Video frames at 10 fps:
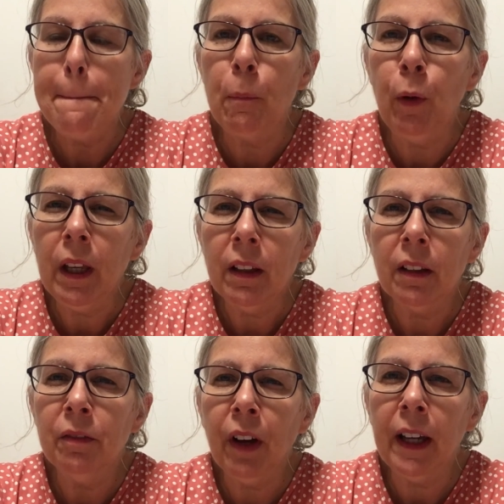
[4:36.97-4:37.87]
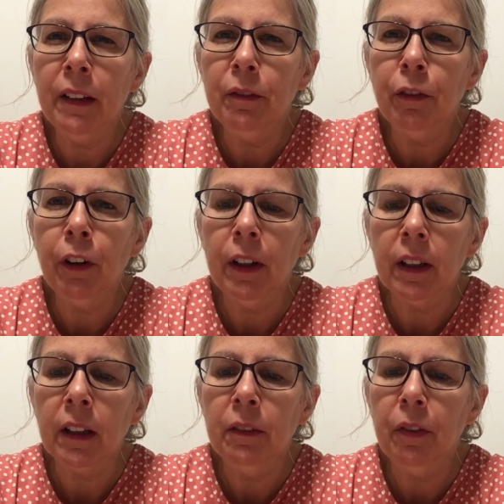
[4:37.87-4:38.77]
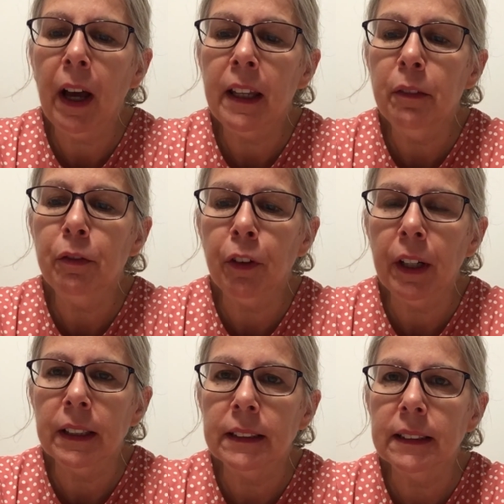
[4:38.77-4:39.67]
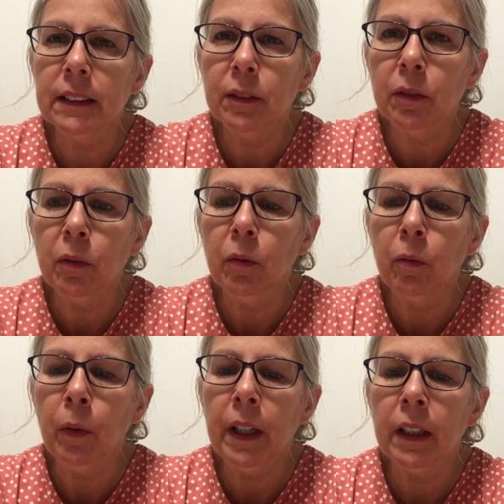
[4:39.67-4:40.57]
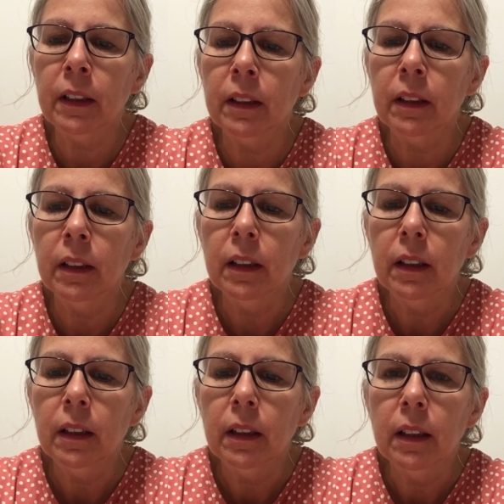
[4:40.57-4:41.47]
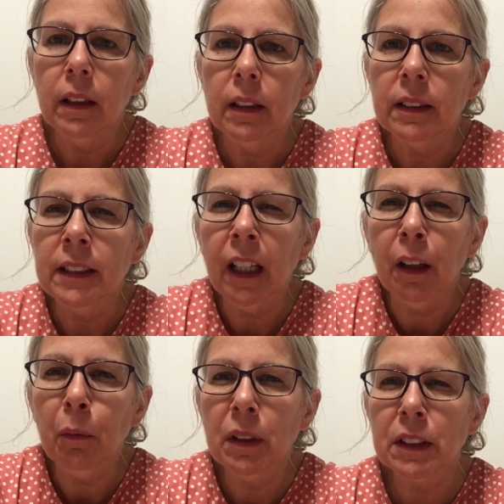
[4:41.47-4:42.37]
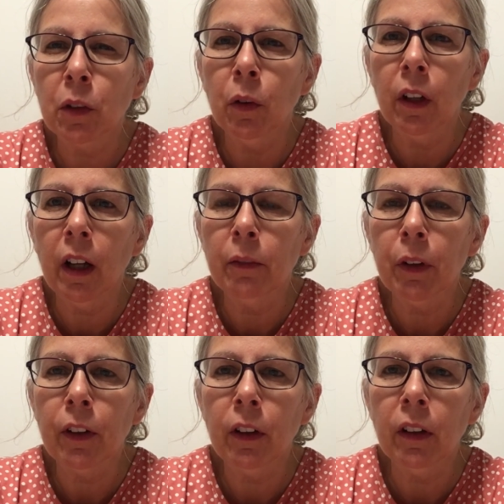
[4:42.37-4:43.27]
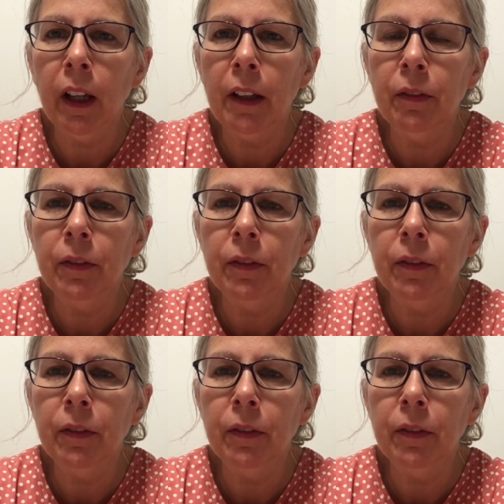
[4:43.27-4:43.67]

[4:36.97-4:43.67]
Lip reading: We can confide in friends. We can tell them what's going on with our life.